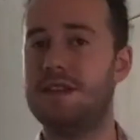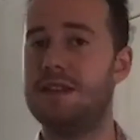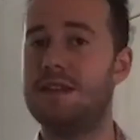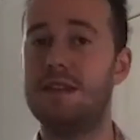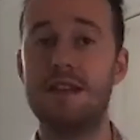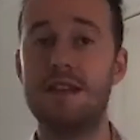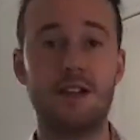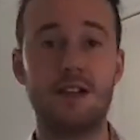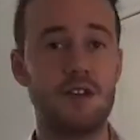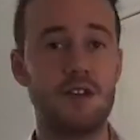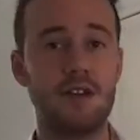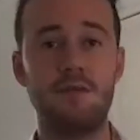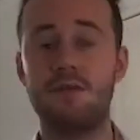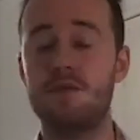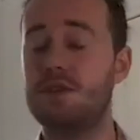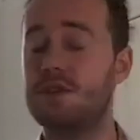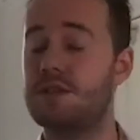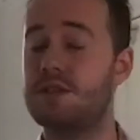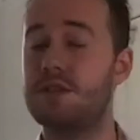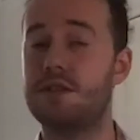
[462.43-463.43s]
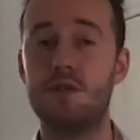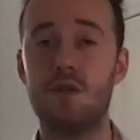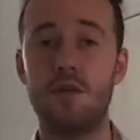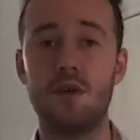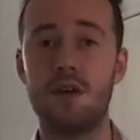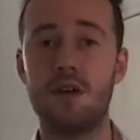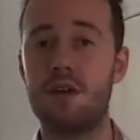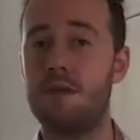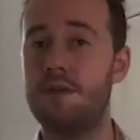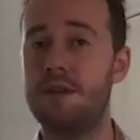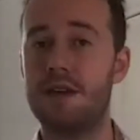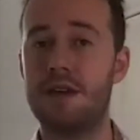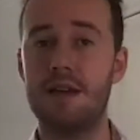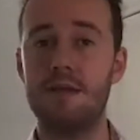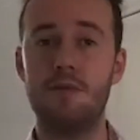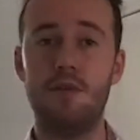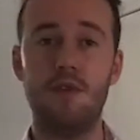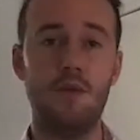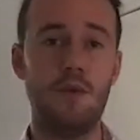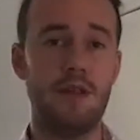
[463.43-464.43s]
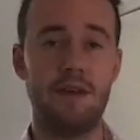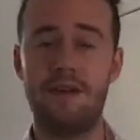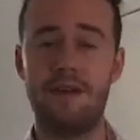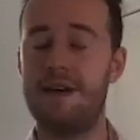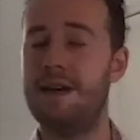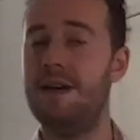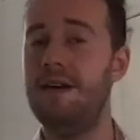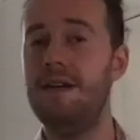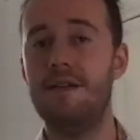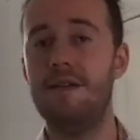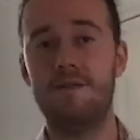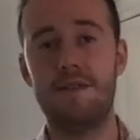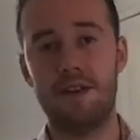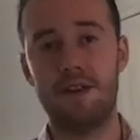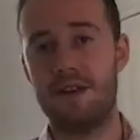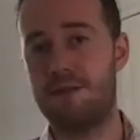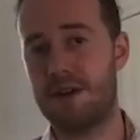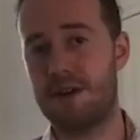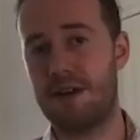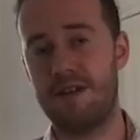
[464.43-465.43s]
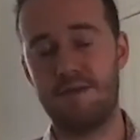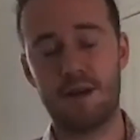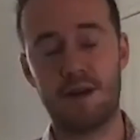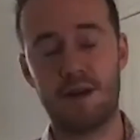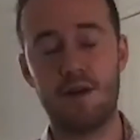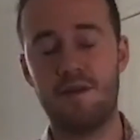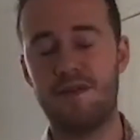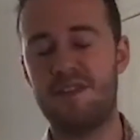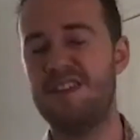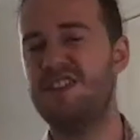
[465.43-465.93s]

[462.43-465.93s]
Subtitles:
naturally we'll just talk and communicate more, whether they're filling up a cup of coffee,